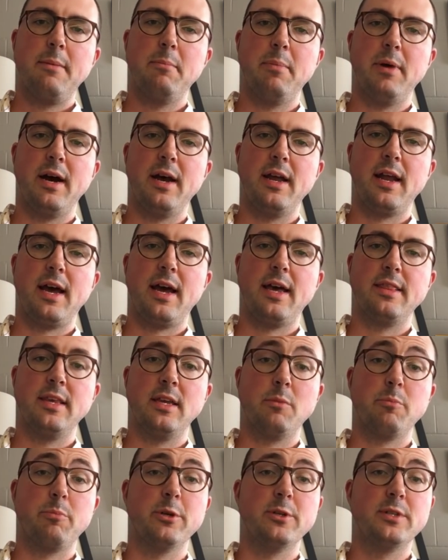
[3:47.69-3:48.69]
But I
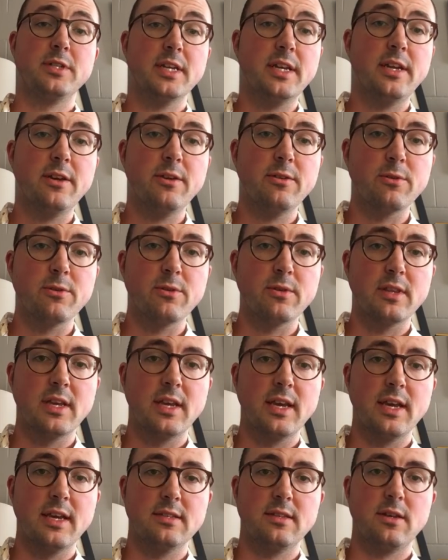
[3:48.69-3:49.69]
think
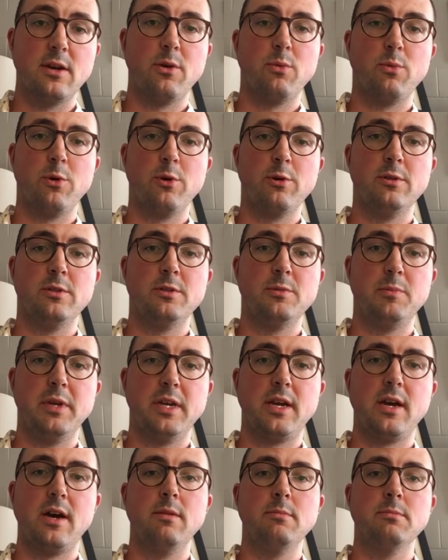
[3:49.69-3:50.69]
particularly as our world
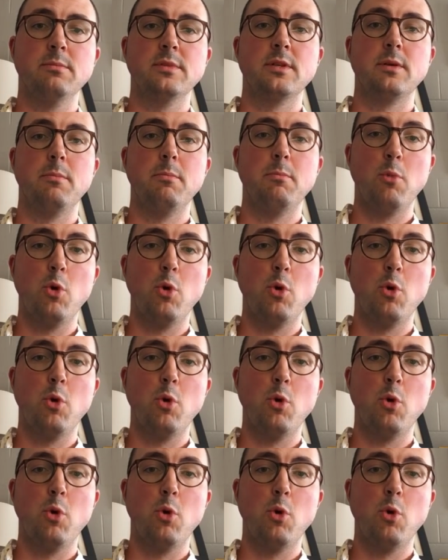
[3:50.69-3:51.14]
becomes